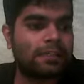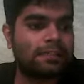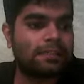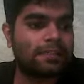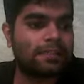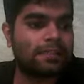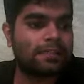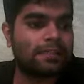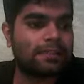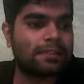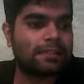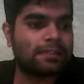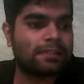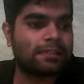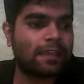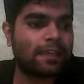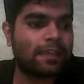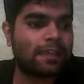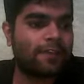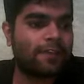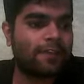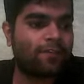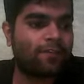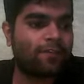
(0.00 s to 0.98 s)
this
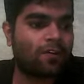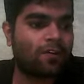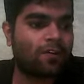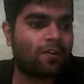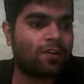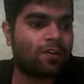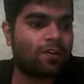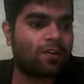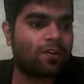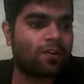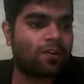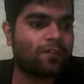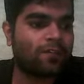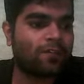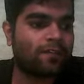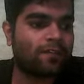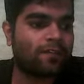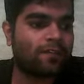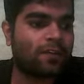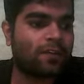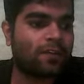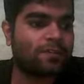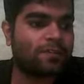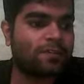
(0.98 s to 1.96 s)
safe or not for
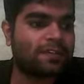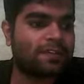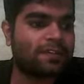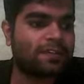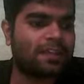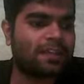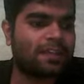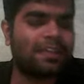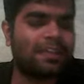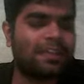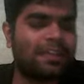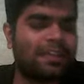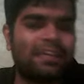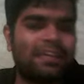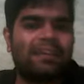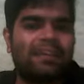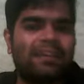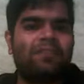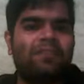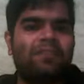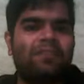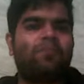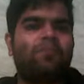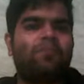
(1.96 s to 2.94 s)
Windows 10?
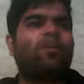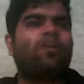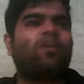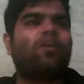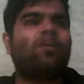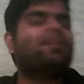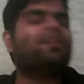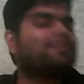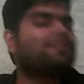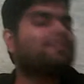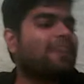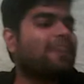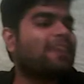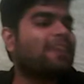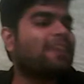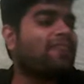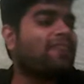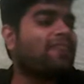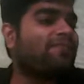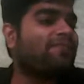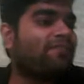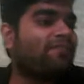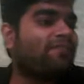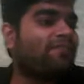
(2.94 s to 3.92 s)
What safe?
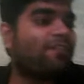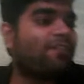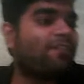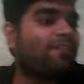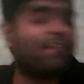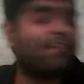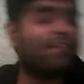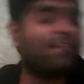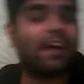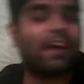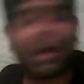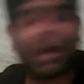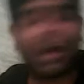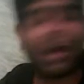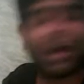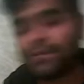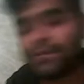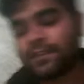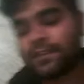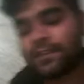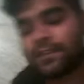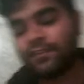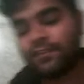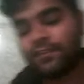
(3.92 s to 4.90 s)
How
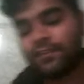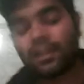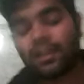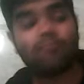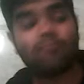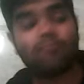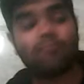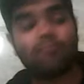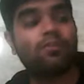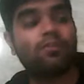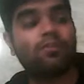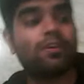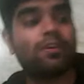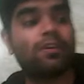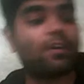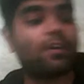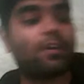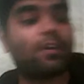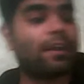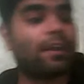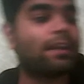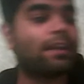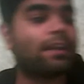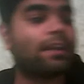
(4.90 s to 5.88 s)
safety come over here?
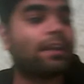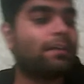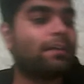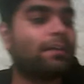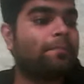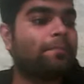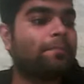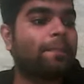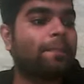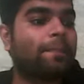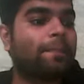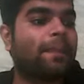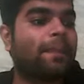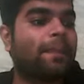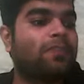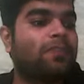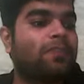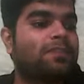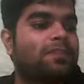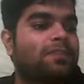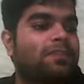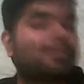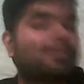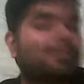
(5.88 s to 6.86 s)
Like, can you
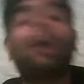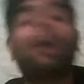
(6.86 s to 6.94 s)
just